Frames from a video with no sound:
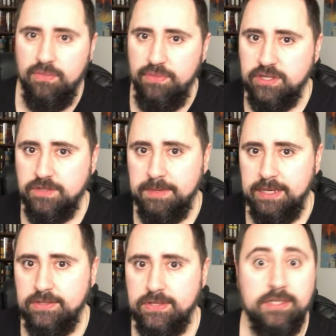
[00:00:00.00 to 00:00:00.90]
This
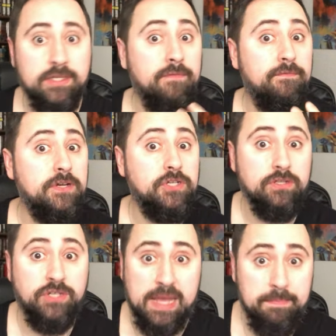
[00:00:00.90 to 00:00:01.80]
means it is an
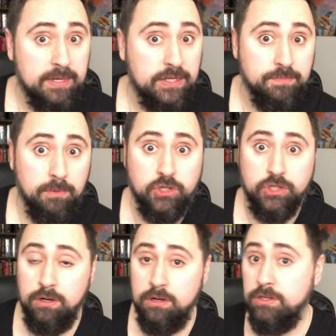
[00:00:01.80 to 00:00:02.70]
official Japanese
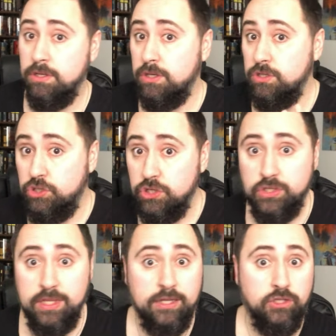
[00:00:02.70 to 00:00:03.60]
martial art,
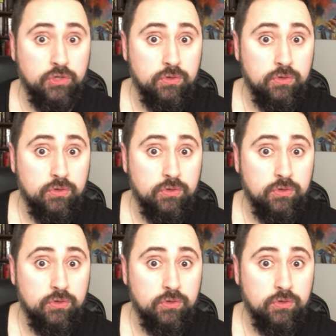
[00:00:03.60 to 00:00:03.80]
just like